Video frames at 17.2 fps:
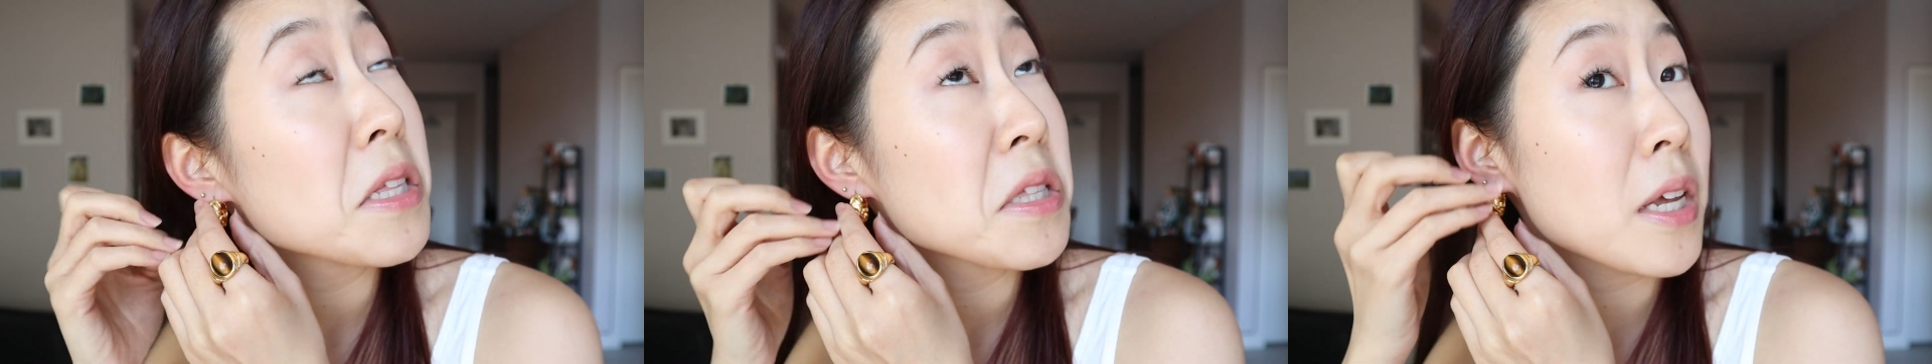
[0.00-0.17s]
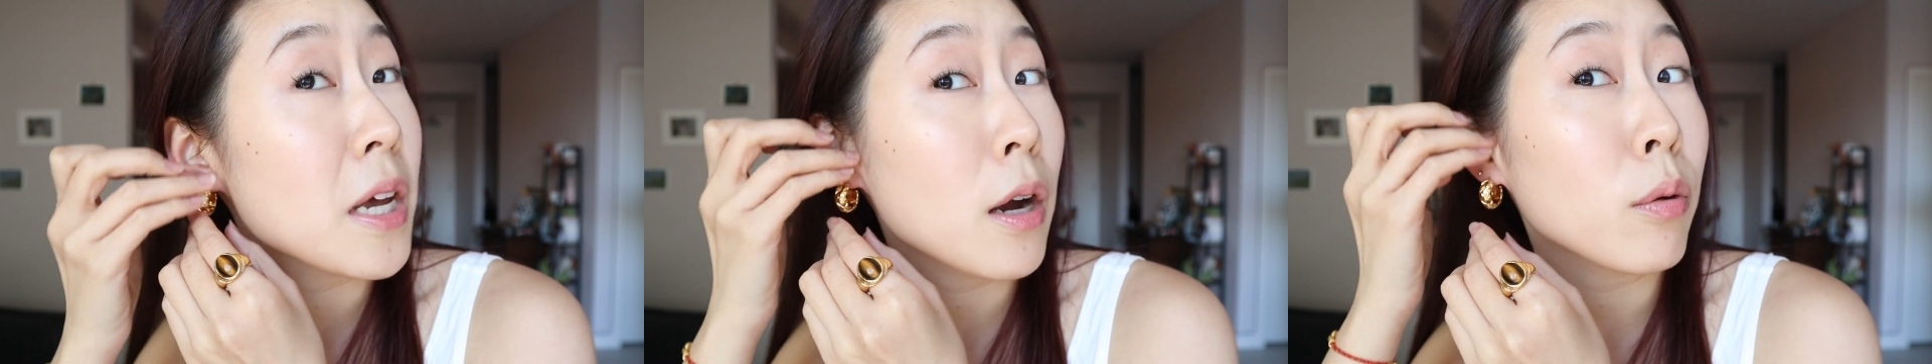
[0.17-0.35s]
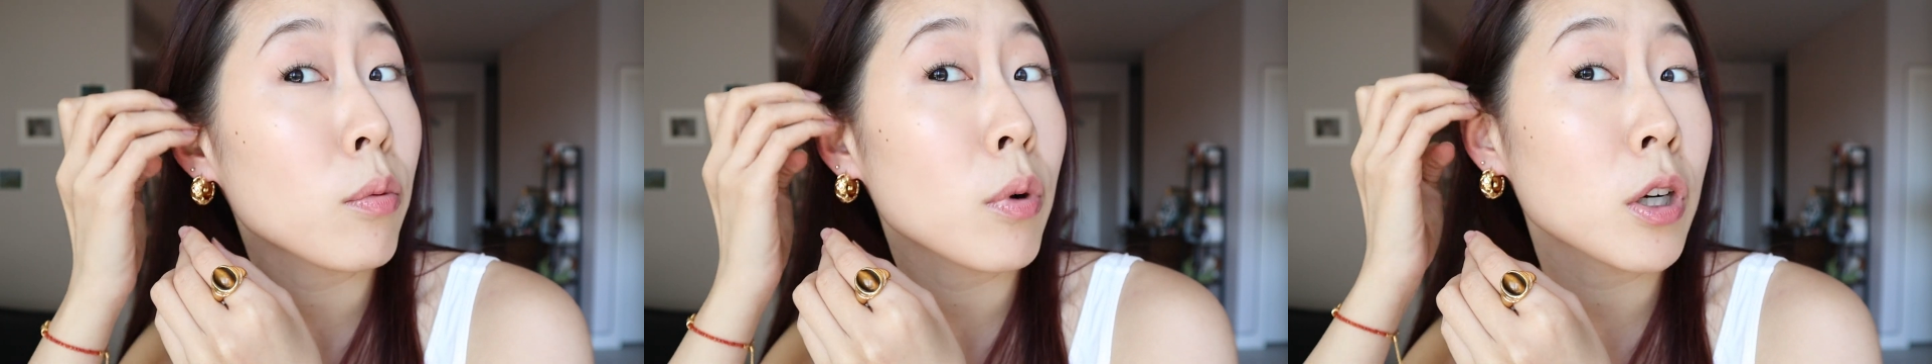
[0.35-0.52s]

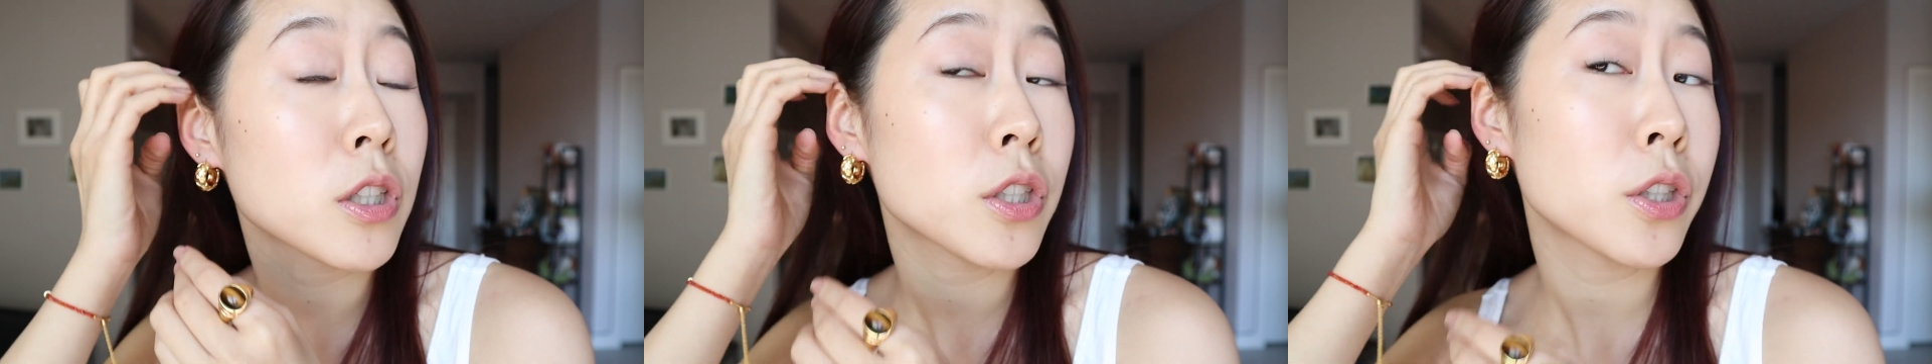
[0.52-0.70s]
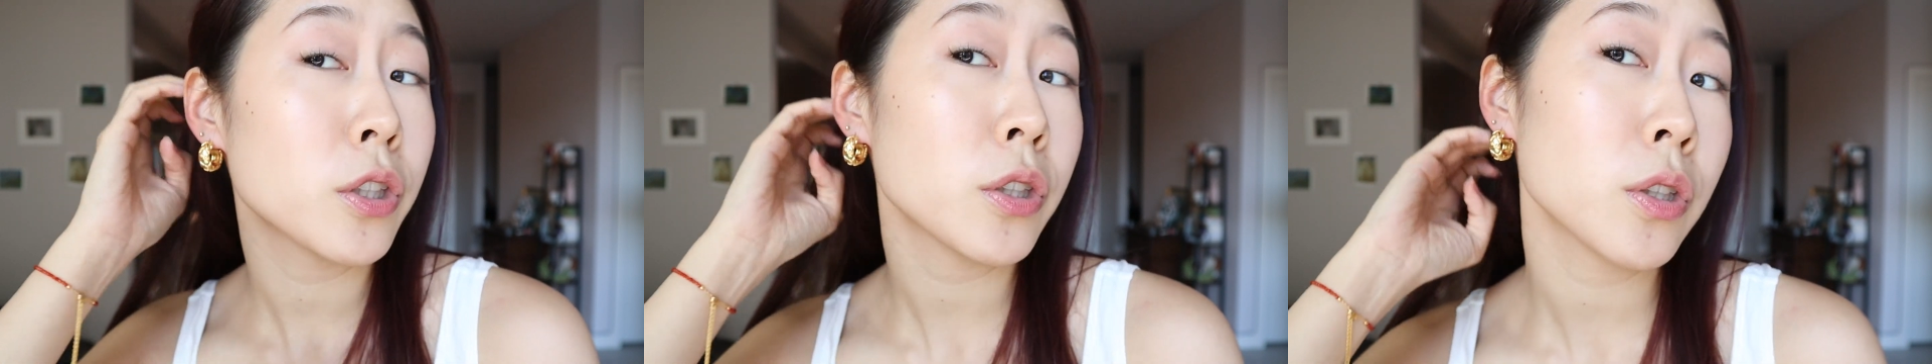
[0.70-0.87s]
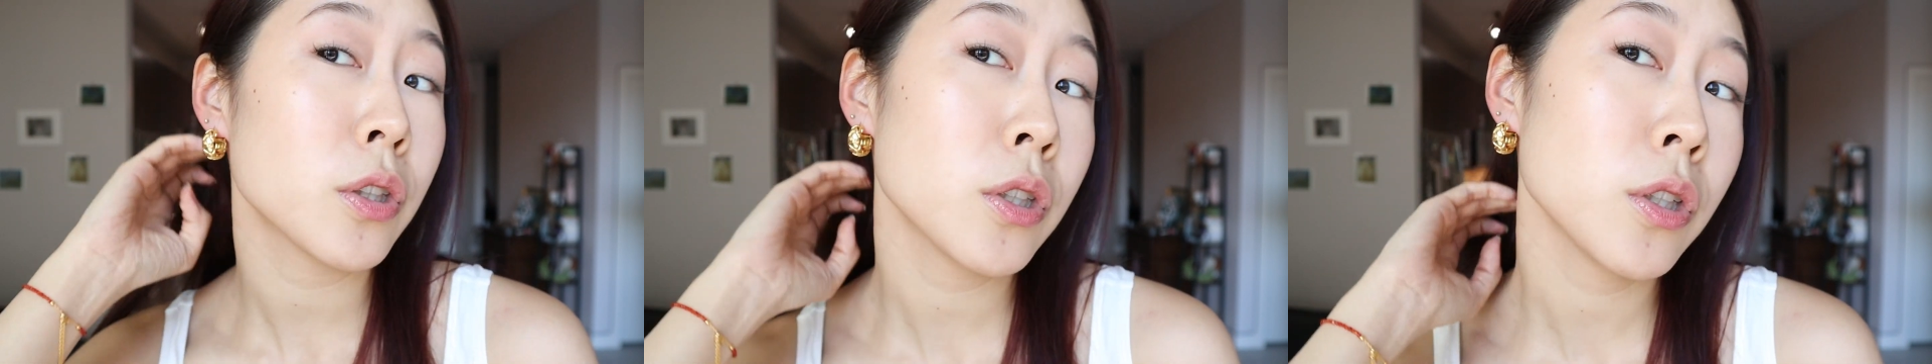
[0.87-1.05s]
that
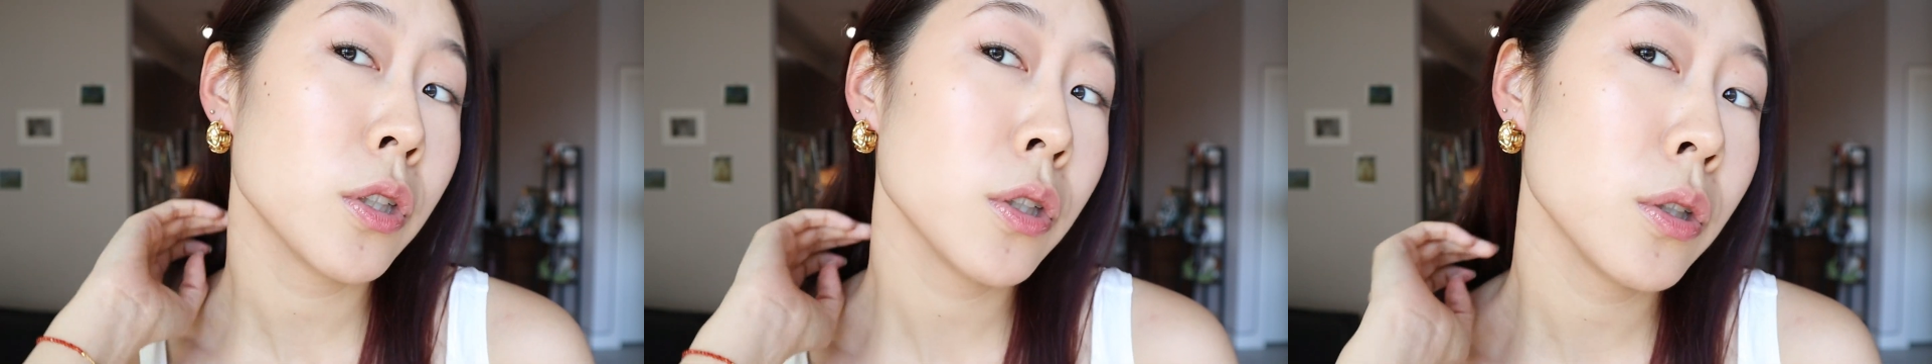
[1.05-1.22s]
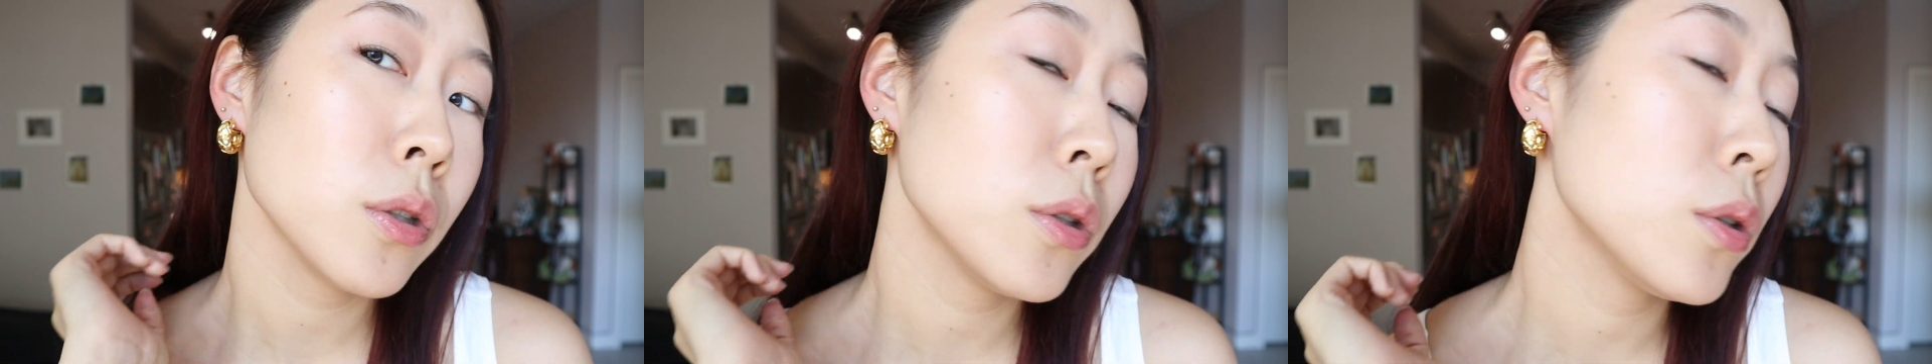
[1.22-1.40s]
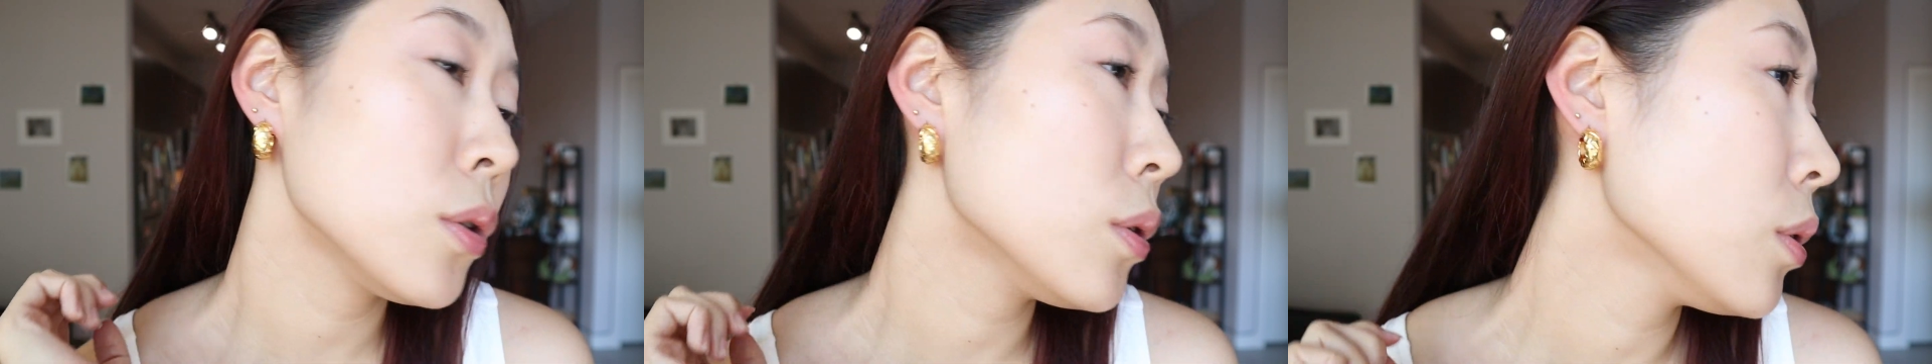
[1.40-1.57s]
works
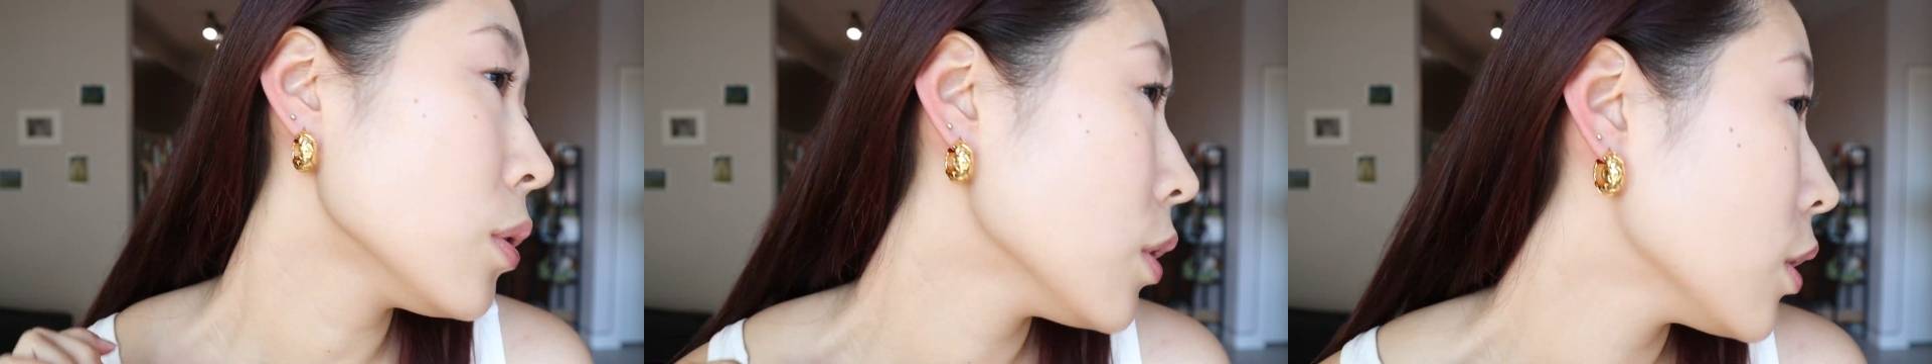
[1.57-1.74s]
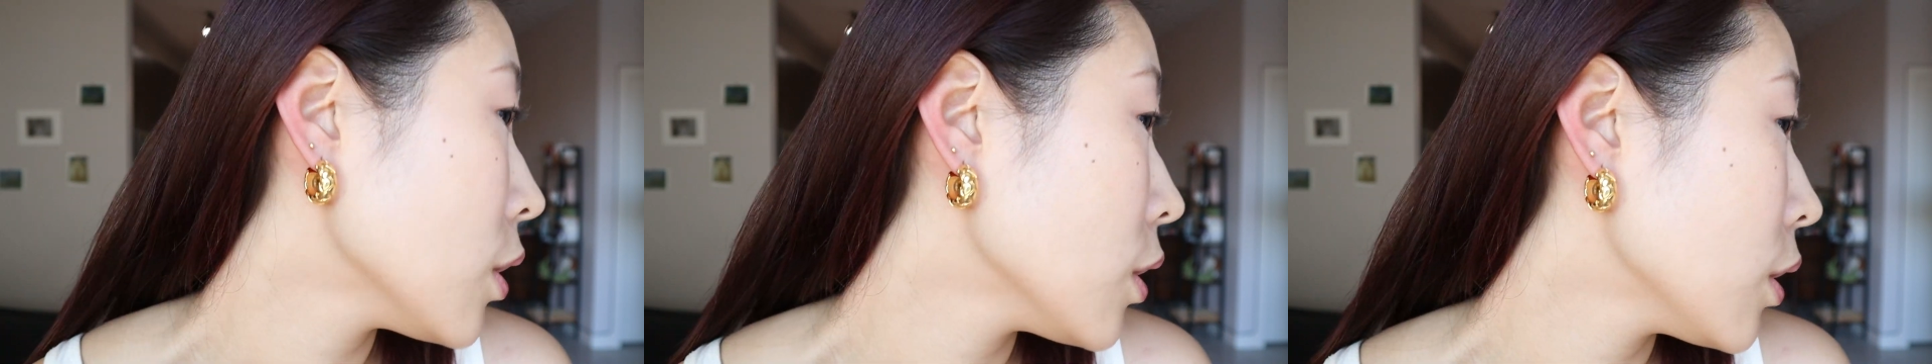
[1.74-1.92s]
too.